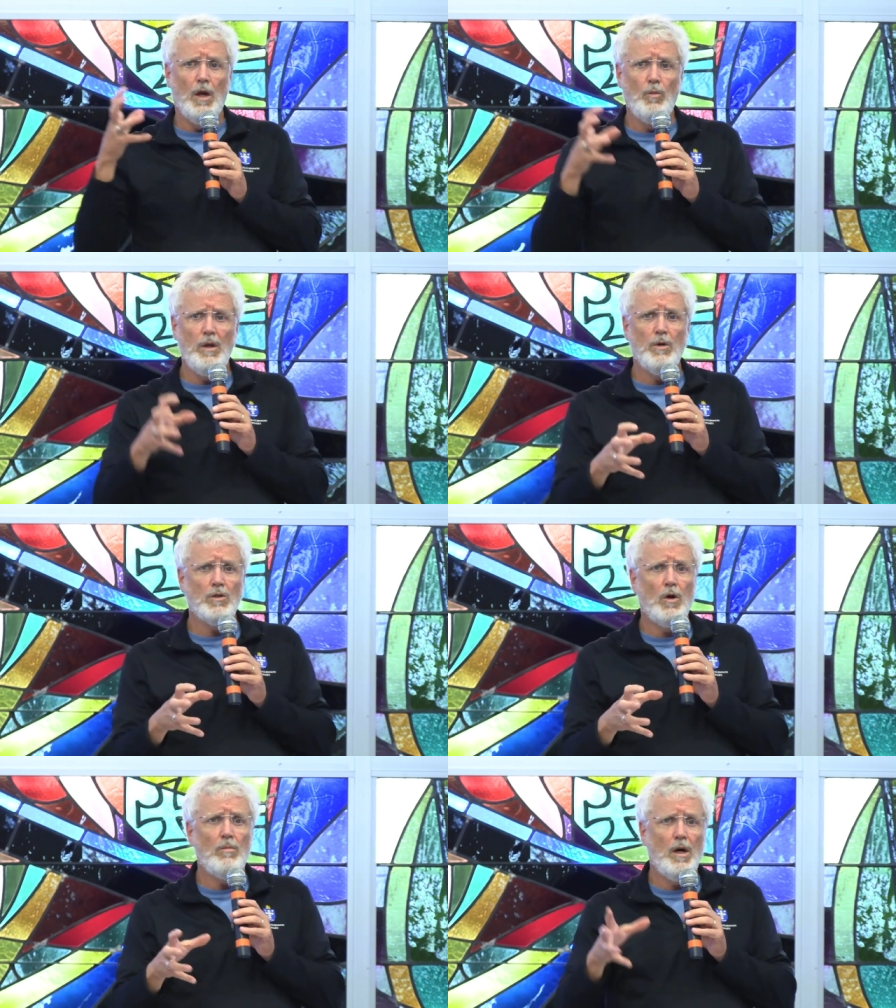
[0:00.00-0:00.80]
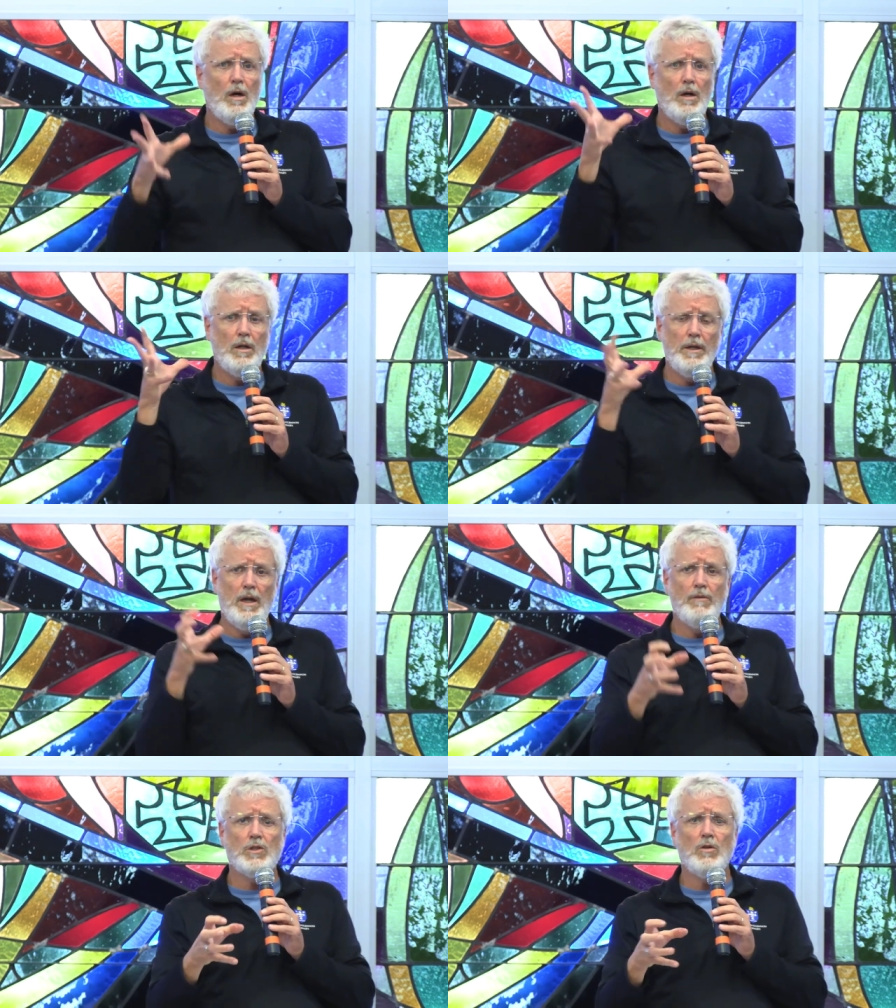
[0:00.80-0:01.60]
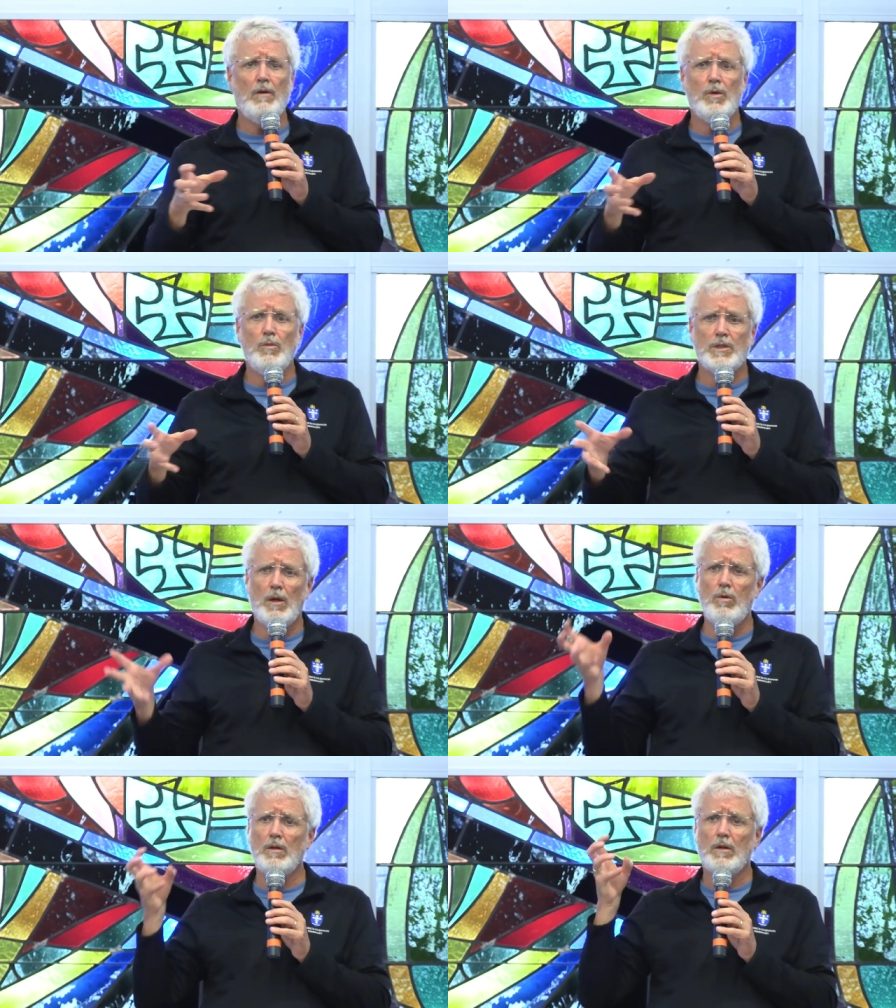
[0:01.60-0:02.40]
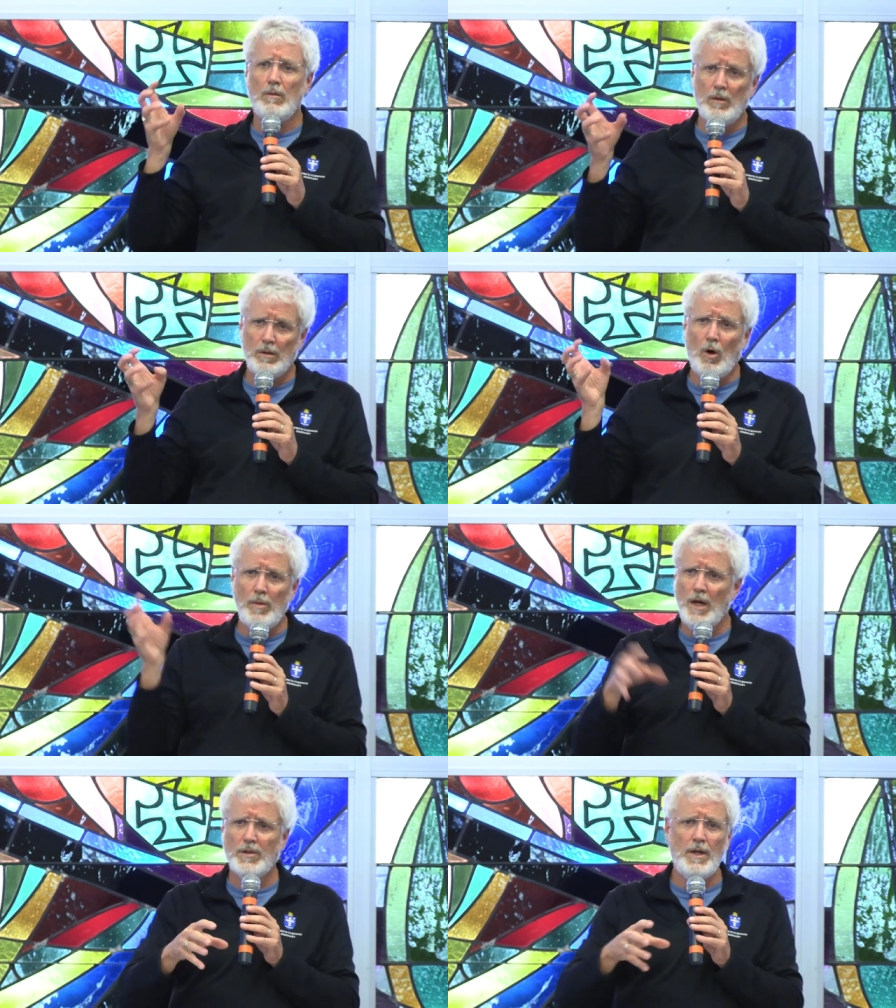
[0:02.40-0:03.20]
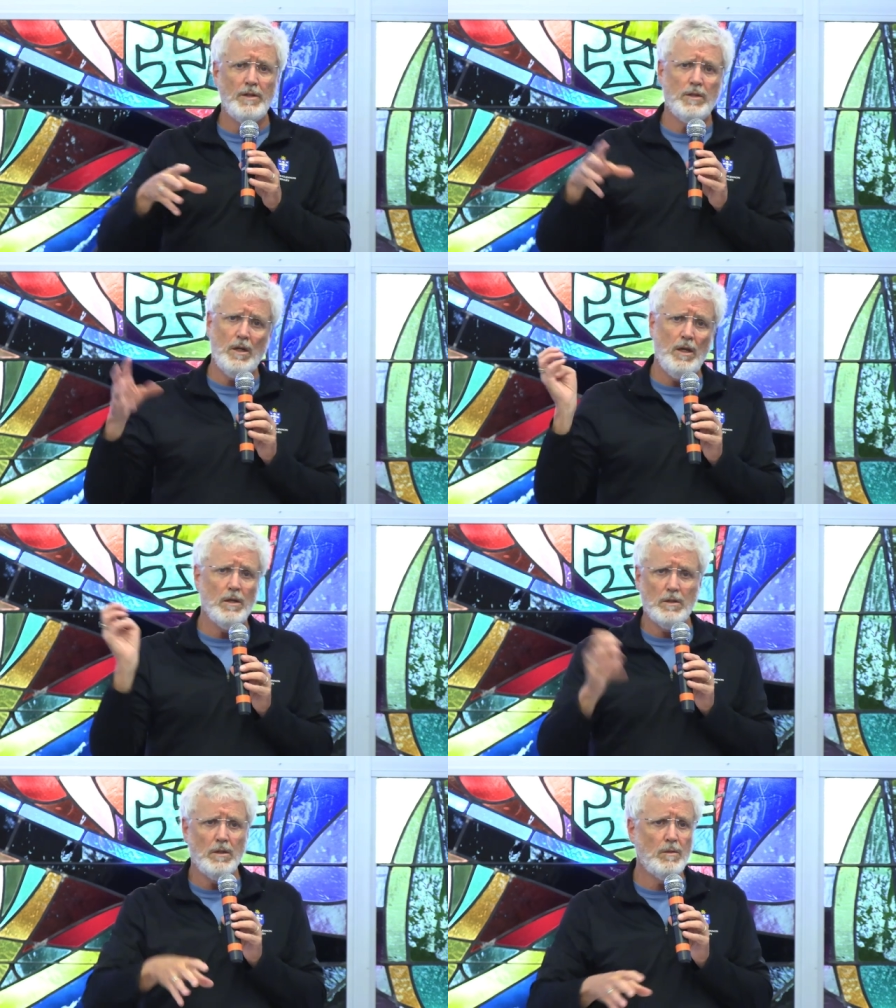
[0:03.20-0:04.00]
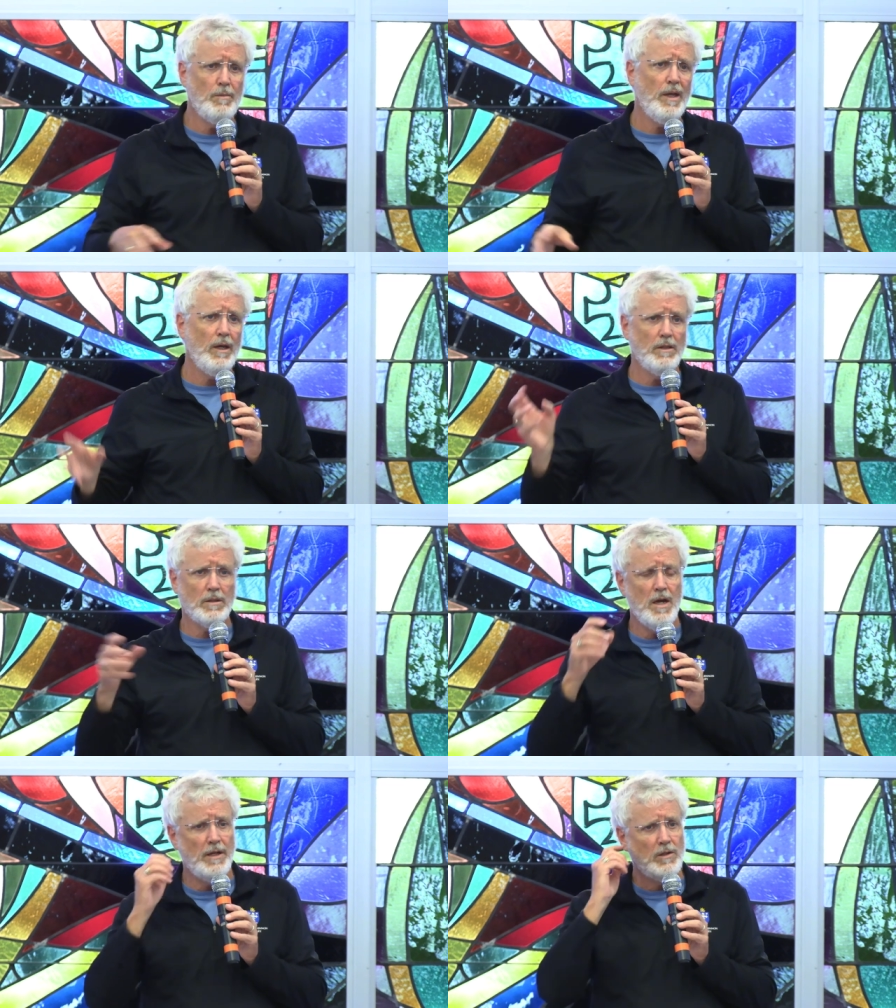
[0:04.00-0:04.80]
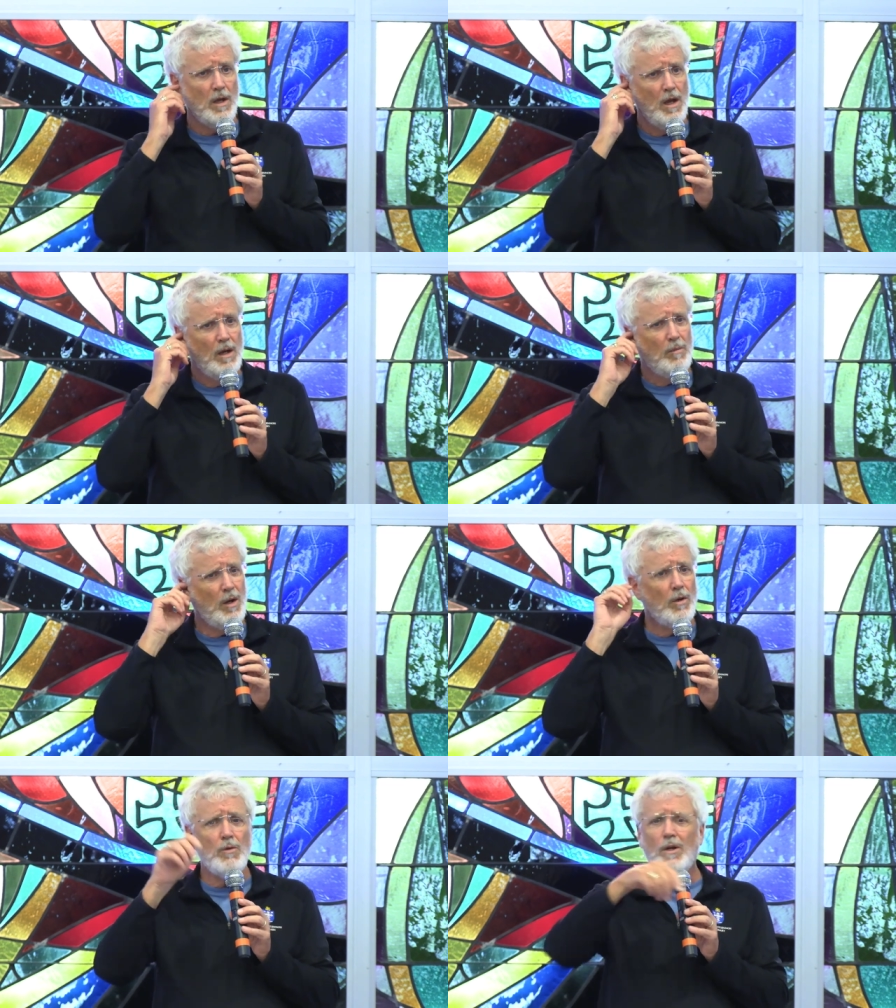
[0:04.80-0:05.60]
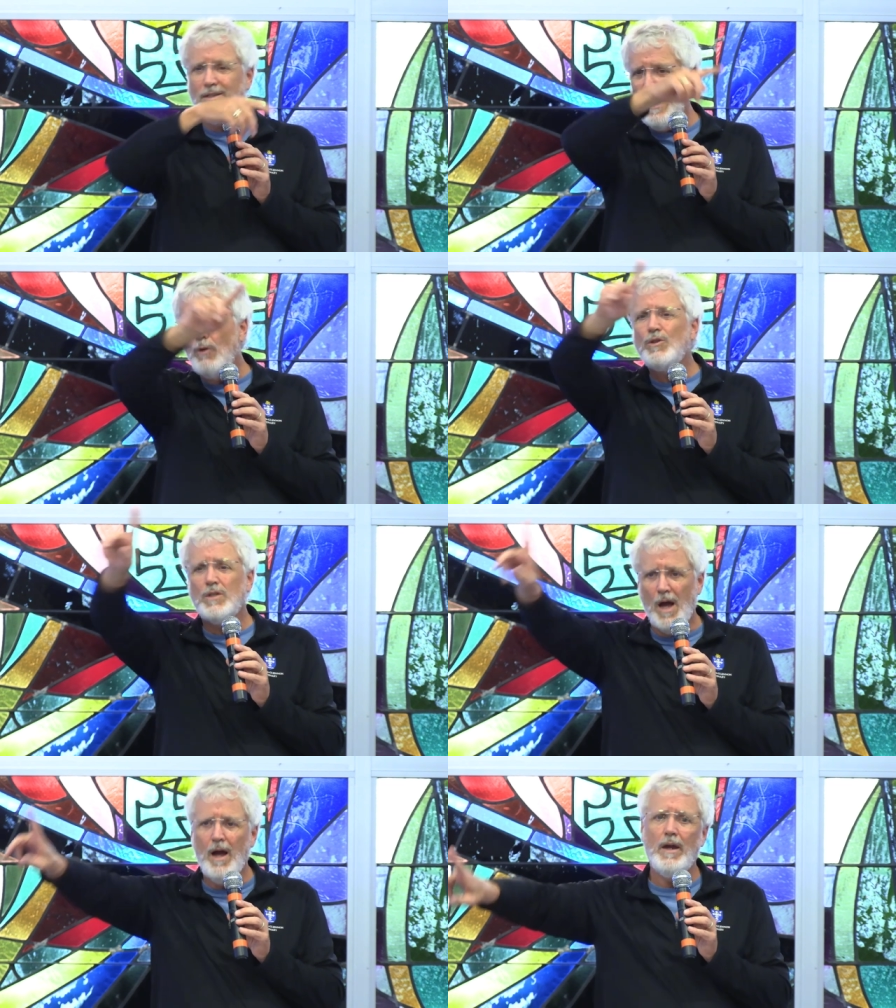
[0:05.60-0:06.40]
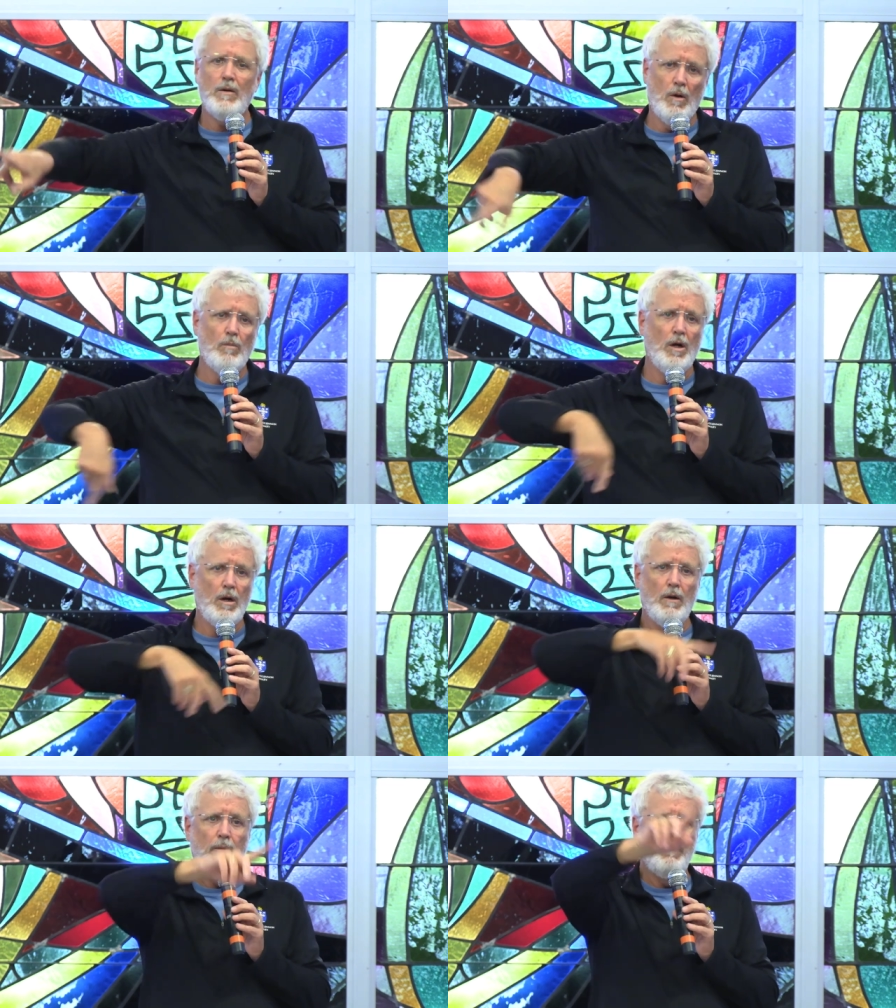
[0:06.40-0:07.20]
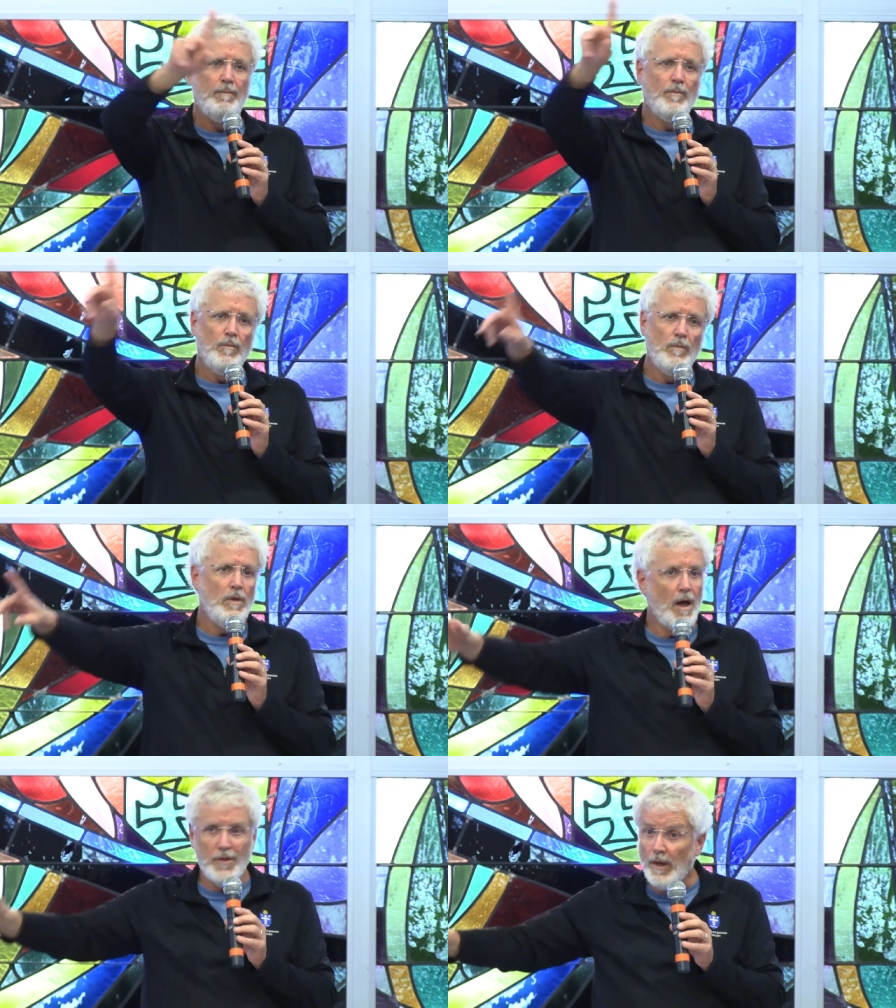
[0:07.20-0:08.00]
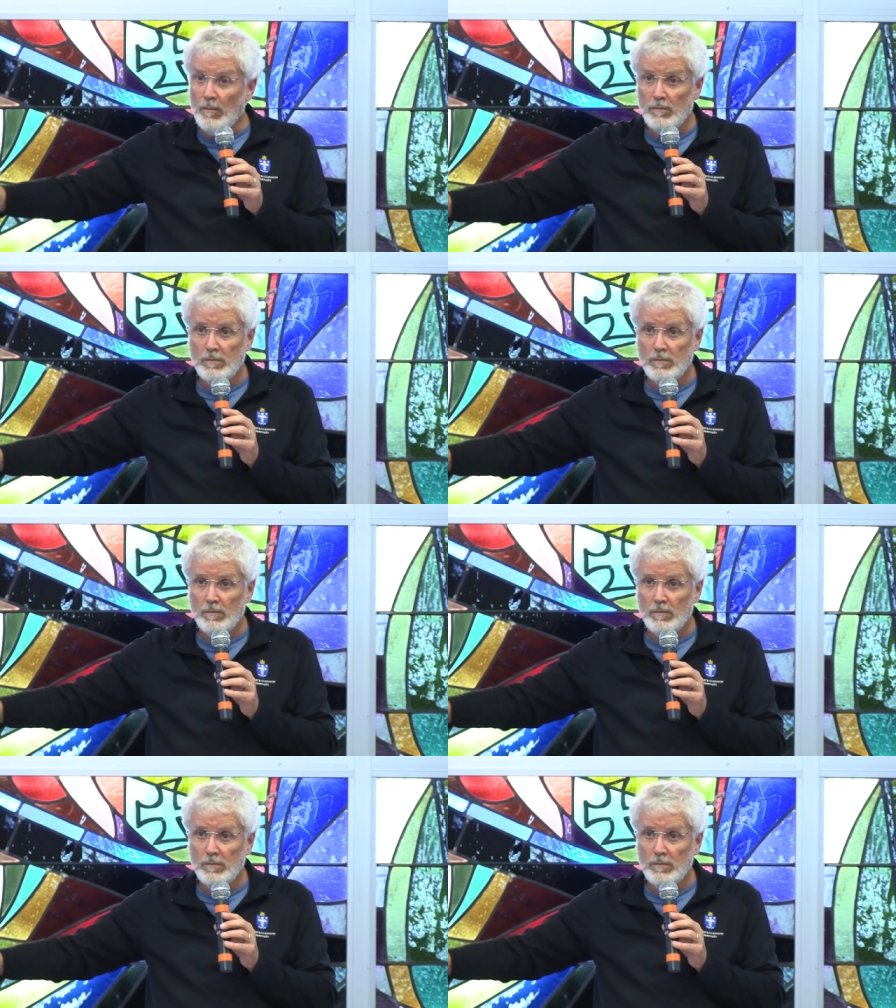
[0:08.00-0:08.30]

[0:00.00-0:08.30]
we went to Omaha, and every so often we'd say, Well, Omaha's a nice city, it's, it's big, it's nice, but I wonder what's outside Omaha. Nothing.